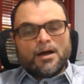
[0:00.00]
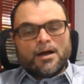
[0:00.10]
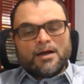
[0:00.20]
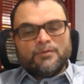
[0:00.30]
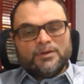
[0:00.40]

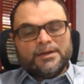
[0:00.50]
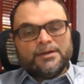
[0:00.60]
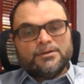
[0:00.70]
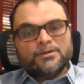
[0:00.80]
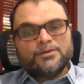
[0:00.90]
I will
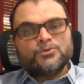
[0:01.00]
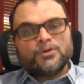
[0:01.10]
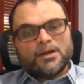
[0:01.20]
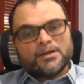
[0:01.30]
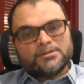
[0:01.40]
in turn
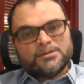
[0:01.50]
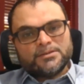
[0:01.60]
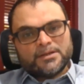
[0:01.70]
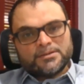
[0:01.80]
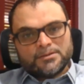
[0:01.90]
utilize these
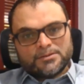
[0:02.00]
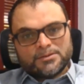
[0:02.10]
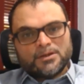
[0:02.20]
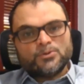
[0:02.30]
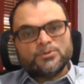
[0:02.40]
assets
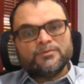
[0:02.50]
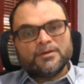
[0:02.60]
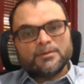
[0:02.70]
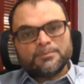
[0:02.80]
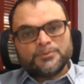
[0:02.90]
to
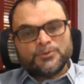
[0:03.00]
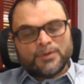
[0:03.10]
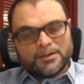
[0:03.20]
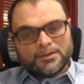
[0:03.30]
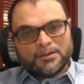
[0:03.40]
develop
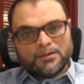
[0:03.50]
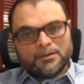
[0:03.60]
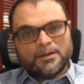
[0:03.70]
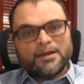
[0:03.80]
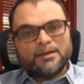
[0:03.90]
theoretical
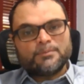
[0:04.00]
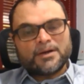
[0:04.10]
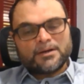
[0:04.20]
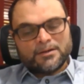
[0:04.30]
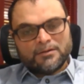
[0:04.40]
and
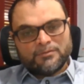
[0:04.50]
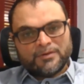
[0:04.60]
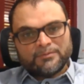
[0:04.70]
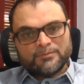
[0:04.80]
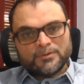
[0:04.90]
practical
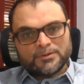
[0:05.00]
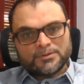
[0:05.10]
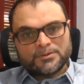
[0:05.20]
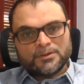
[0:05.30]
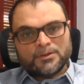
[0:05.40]

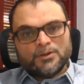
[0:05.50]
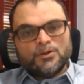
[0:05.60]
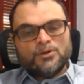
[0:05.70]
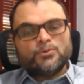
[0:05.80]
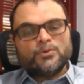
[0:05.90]
frameworks
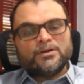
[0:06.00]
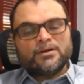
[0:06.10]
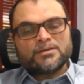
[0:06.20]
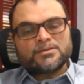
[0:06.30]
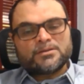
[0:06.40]
to
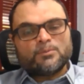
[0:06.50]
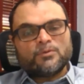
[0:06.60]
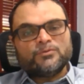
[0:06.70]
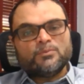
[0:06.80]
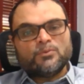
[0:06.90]
address some
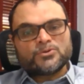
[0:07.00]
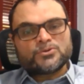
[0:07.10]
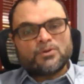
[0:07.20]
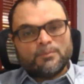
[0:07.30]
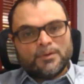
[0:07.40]
of the most
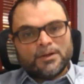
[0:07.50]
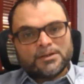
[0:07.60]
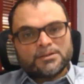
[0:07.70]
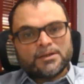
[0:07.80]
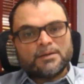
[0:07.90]

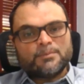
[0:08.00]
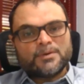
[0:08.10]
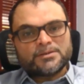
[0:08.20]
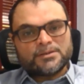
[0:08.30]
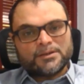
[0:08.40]
complex and
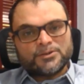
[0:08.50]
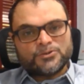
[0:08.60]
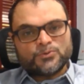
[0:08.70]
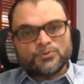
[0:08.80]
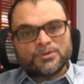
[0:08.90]
pressing
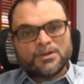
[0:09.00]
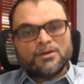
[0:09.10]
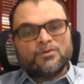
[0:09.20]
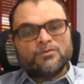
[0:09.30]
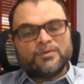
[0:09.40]
issues
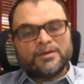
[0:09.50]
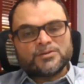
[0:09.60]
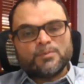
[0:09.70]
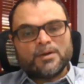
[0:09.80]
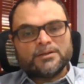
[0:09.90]

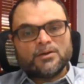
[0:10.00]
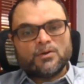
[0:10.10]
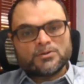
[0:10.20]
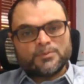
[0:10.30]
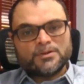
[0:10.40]
faced by the
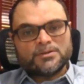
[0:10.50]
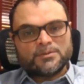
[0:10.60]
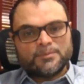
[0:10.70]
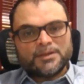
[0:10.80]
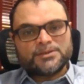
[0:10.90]
hospital
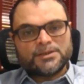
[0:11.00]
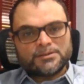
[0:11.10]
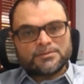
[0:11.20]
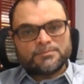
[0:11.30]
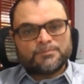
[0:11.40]
supply
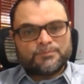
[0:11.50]
chains.